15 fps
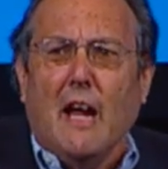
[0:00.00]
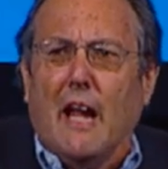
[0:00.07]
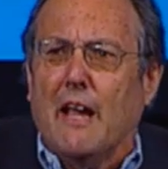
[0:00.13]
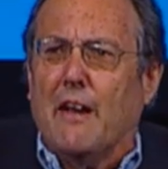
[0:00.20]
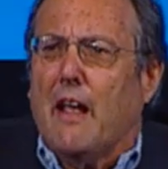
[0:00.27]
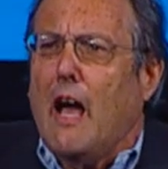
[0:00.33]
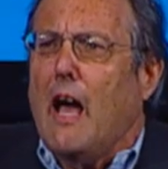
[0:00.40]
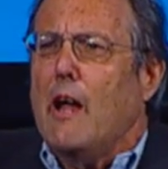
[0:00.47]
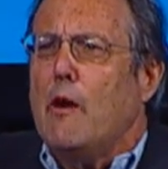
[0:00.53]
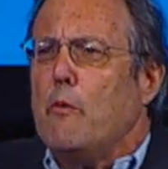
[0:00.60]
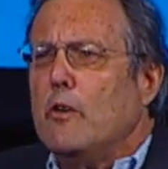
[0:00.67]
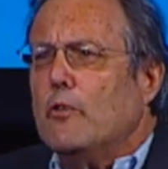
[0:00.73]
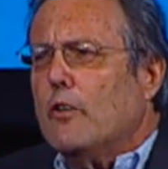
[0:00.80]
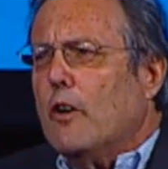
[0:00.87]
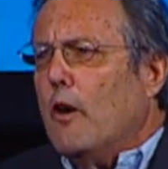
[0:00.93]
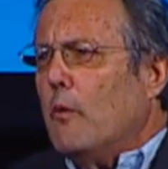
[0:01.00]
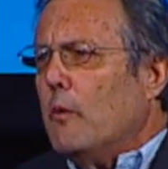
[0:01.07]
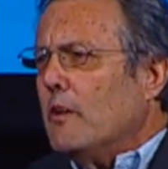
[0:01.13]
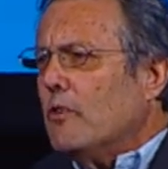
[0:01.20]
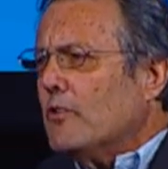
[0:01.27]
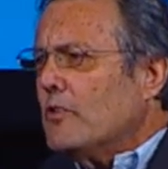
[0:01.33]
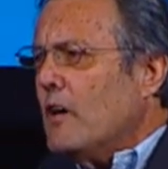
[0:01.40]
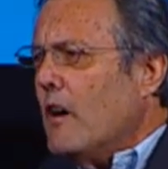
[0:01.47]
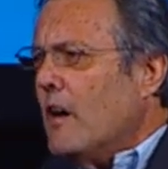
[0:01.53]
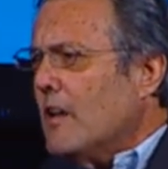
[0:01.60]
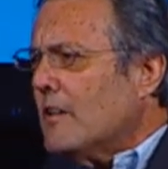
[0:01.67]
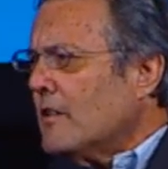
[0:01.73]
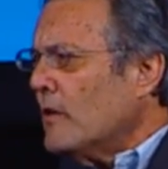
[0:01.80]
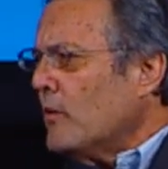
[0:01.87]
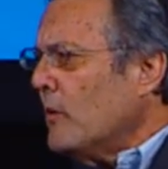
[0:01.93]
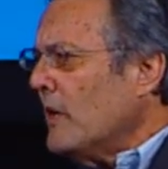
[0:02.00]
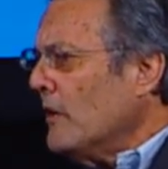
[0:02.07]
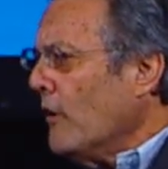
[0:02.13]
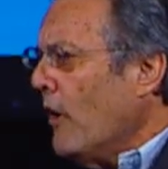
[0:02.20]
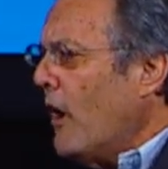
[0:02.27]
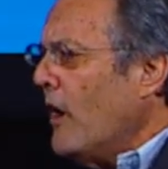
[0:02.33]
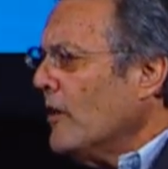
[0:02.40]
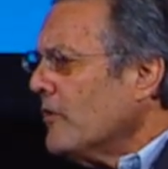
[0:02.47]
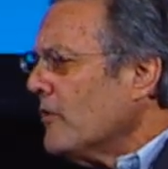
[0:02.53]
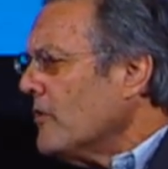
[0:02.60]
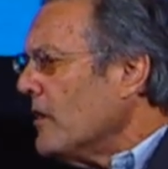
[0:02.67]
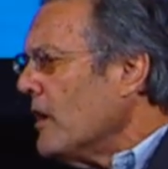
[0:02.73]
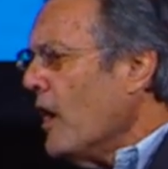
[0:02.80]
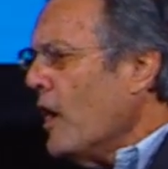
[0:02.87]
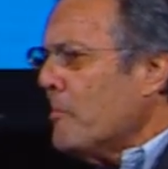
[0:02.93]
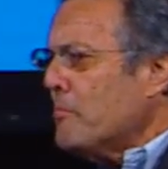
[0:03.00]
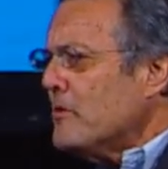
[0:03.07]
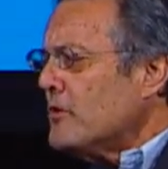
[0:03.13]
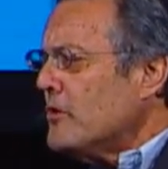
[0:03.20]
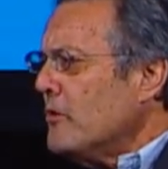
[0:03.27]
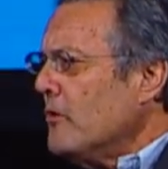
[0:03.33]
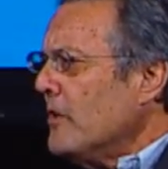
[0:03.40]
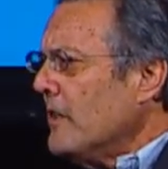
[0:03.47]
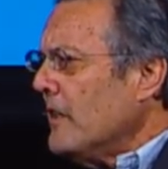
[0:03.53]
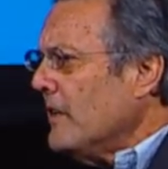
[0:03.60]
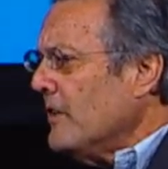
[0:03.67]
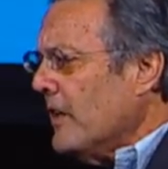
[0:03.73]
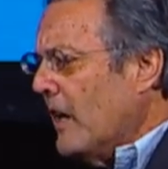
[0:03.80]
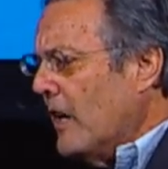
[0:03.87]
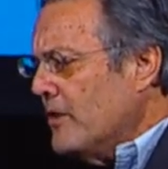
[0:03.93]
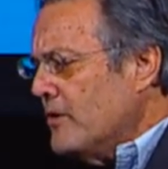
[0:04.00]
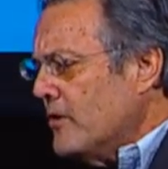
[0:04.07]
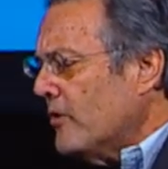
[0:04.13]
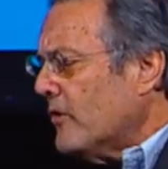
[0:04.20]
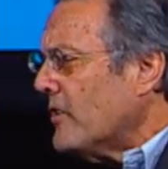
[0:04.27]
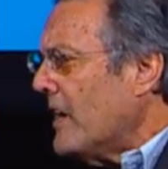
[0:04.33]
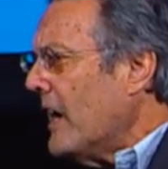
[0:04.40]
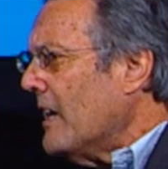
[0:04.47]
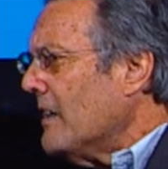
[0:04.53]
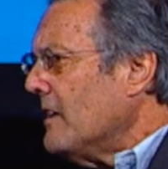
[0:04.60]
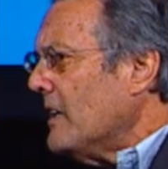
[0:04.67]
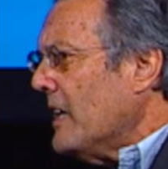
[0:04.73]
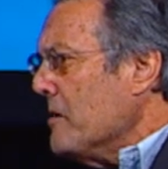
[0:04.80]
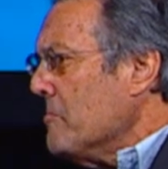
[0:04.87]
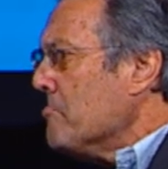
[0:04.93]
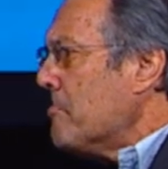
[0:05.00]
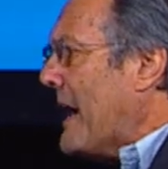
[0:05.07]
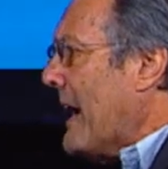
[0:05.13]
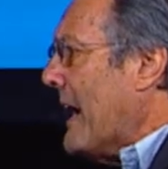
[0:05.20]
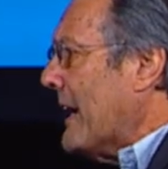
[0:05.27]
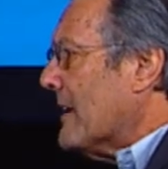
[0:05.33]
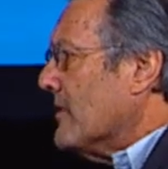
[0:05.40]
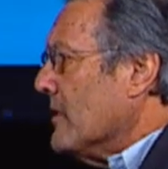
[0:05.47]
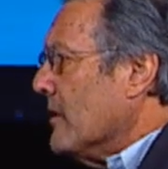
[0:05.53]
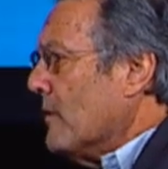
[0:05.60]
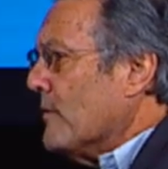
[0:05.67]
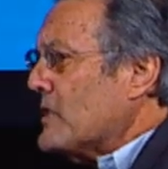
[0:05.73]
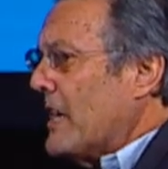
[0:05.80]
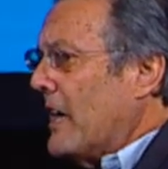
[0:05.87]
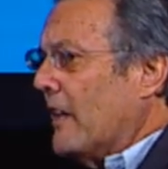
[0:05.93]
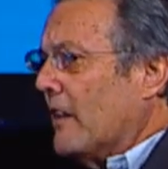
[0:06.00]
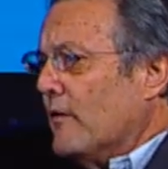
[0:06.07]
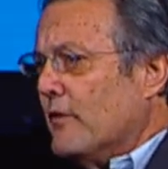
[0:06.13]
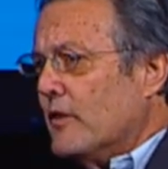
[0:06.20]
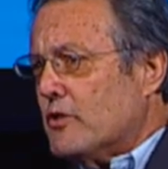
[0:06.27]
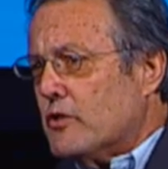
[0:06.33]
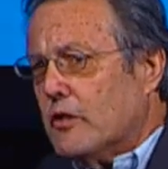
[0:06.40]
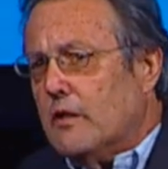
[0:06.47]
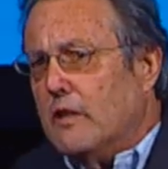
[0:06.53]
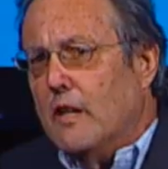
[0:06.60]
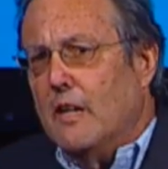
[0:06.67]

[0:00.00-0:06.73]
And I was always taught that we lost the opportunity to understand the impact of television